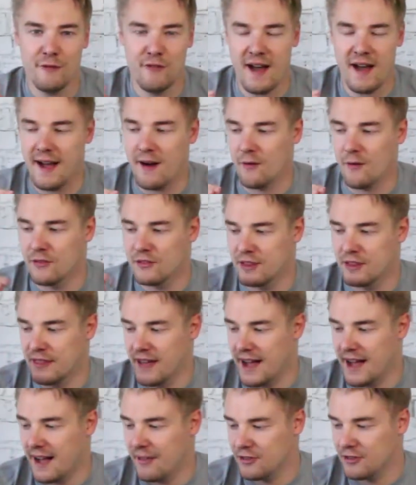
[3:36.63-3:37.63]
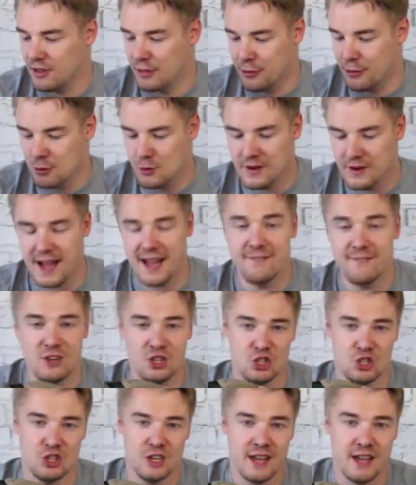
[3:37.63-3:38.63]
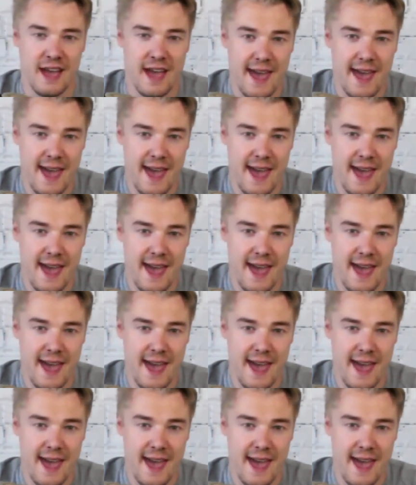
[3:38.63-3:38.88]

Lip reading: found that through night vision,